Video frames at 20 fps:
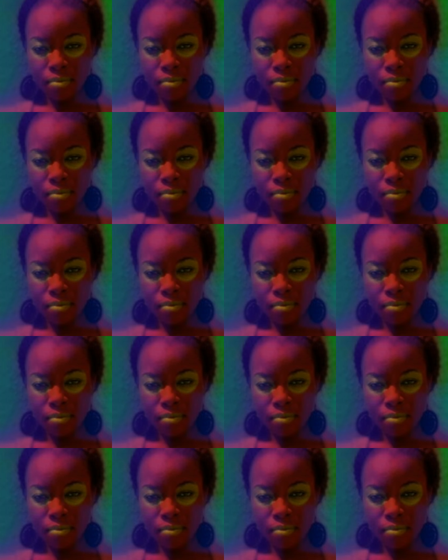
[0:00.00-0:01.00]

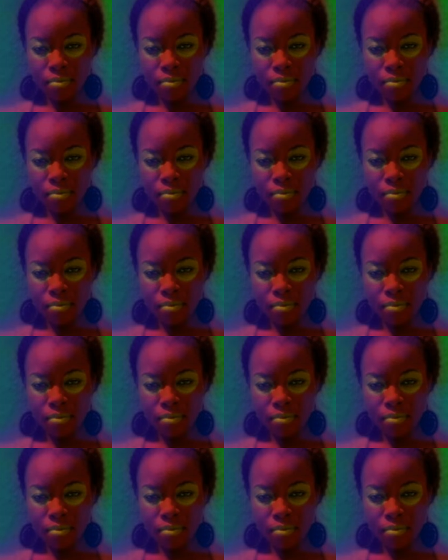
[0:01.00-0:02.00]

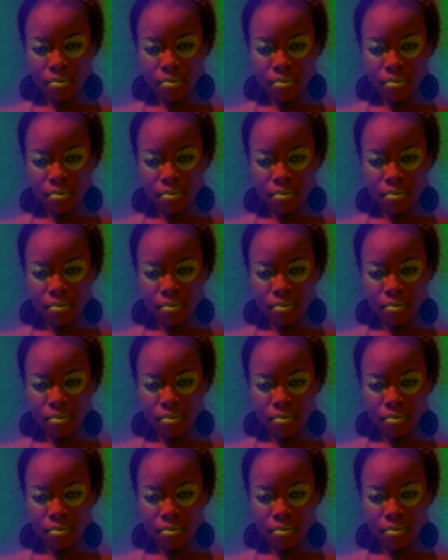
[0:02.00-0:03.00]

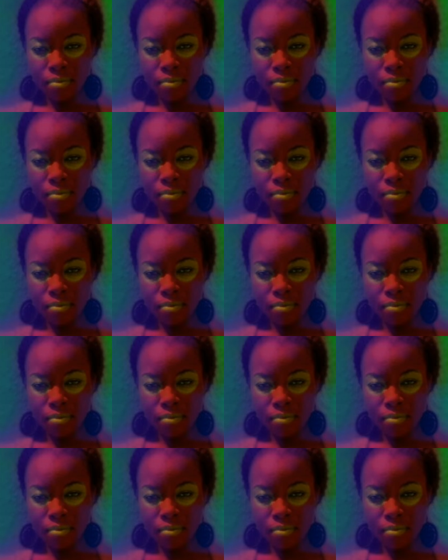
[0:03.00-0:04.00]

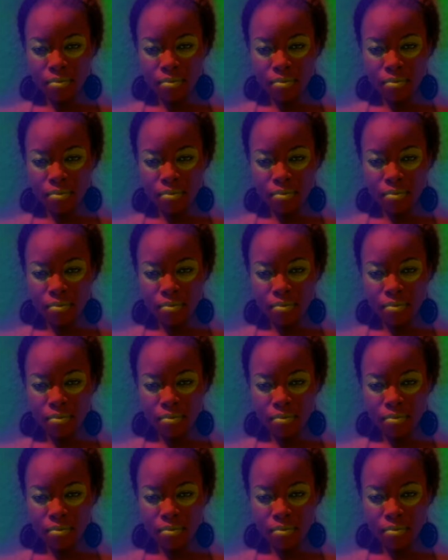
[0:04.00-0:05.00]

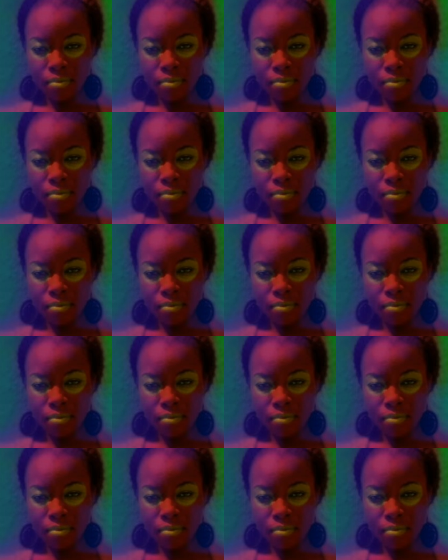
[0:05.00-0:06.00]

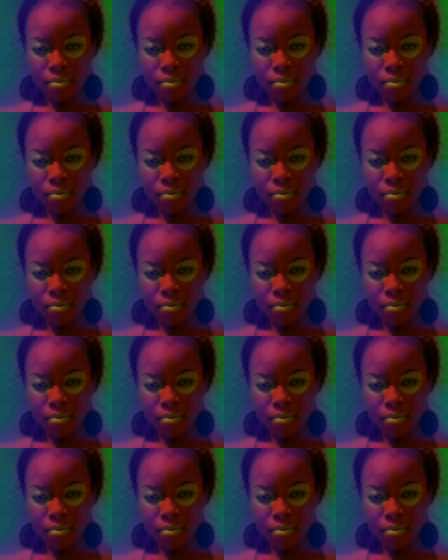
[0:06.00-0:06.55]
(no lip movement)